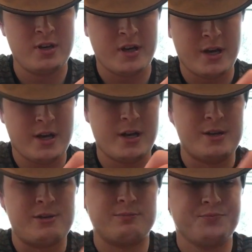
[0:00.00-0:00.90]

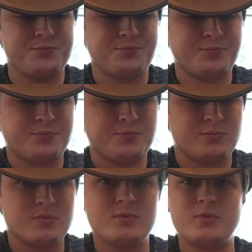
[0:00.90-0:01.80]

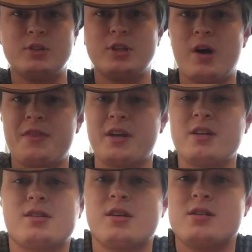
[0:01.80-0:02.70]
I think
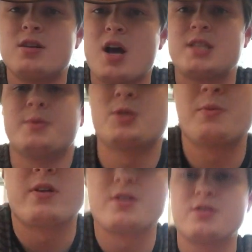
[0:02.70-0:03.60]
it's an awesome
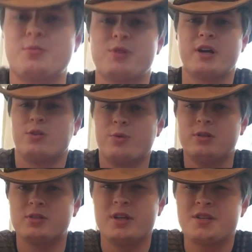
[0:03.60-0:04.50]
experience to pray in the
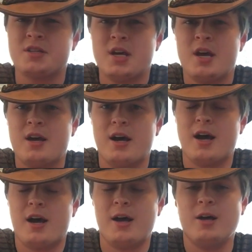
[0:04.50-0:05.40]
wilderness,
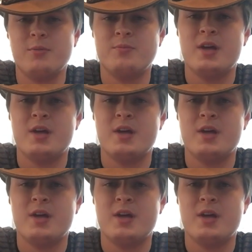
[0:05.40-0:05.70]
and